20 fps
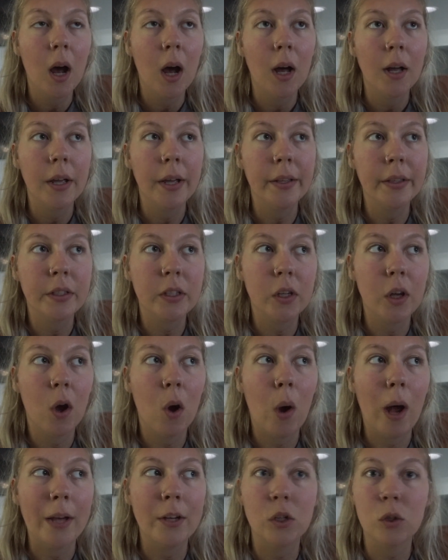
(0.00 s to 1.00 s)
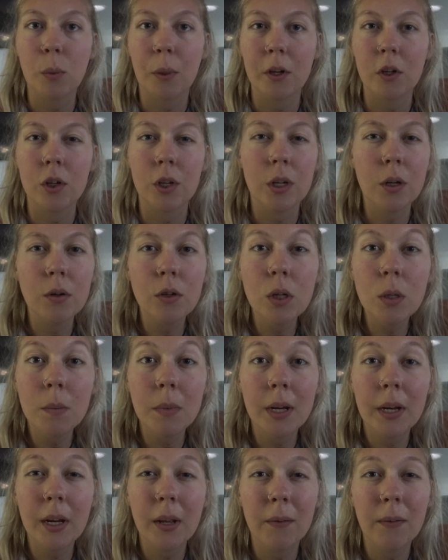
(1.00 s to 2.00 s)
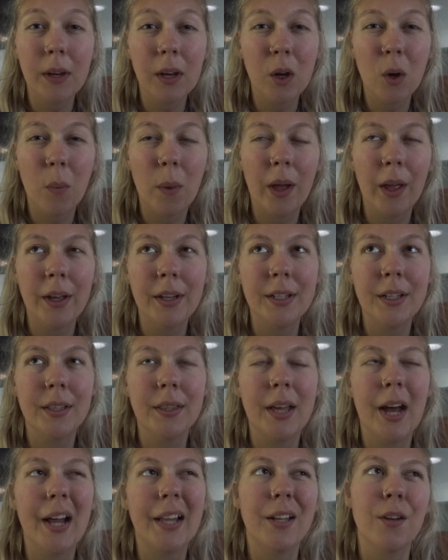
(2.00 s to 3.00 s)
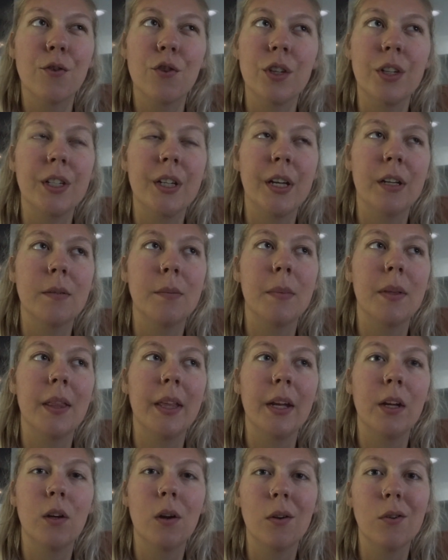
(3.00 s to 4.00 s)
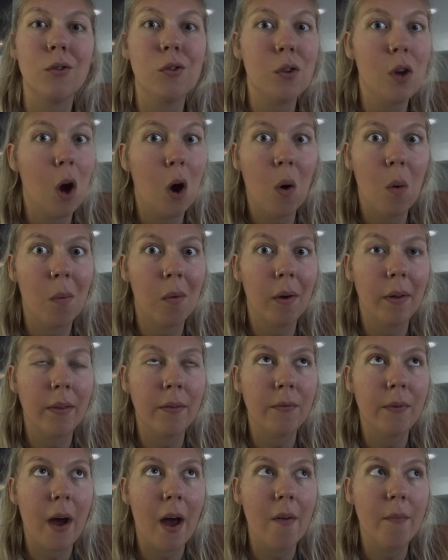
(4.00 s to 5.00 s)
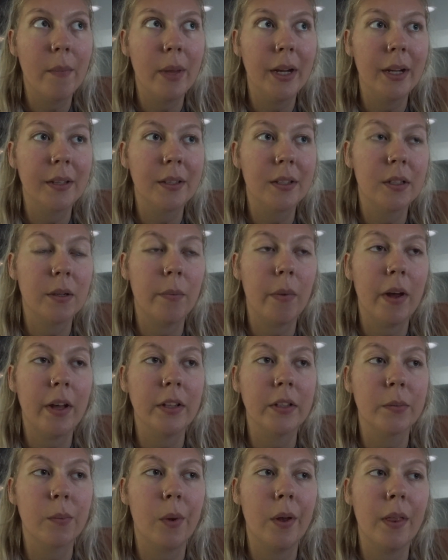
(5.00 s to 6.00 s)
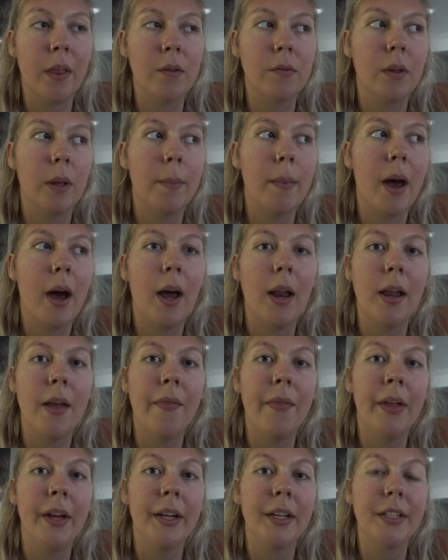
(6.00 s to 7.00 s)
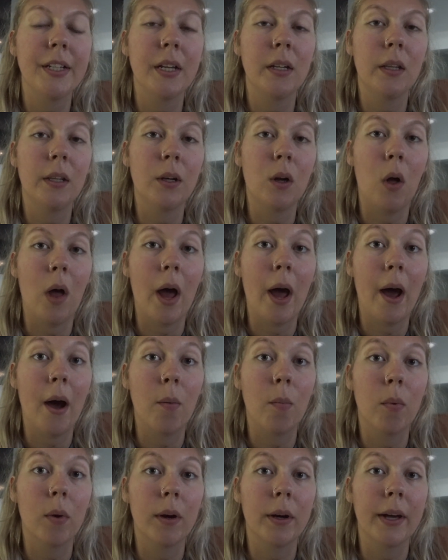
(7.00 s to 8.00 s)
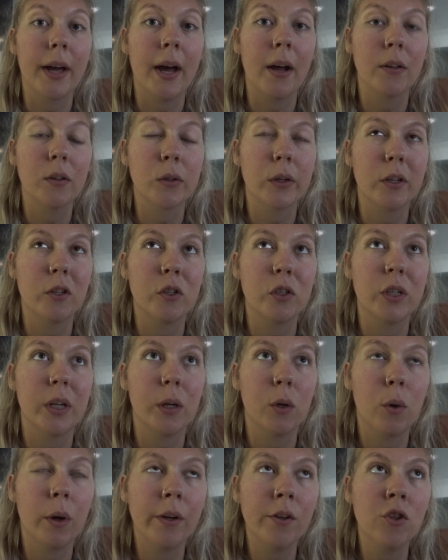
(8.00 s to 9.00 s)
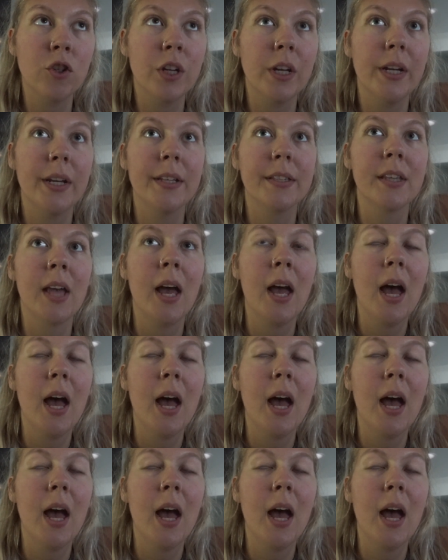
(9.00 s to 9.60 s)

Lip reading: And so I just watched a YouTube video while I did that. It usually takes me like no more than 5 minutes, depends what level I'm at. And then I did a little ab workout. So I just did crunches.